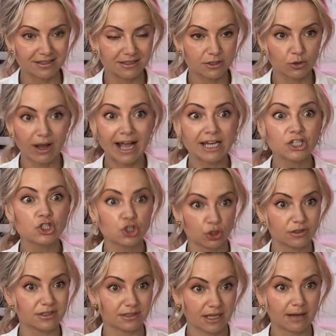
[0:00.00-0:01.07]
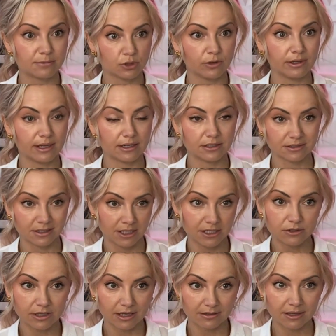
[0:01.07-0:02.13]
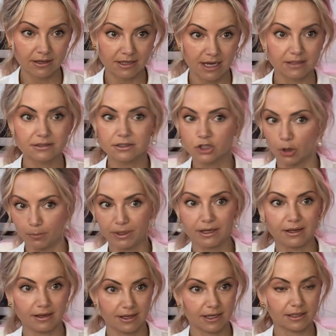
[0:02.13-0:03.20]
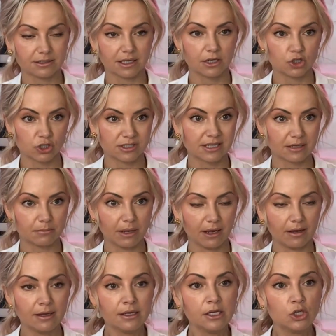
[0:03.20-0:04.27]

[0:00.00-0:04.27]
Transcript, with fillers: So I should stop doing that. Does it need to get done? Yes, somebody can get it done, just not me.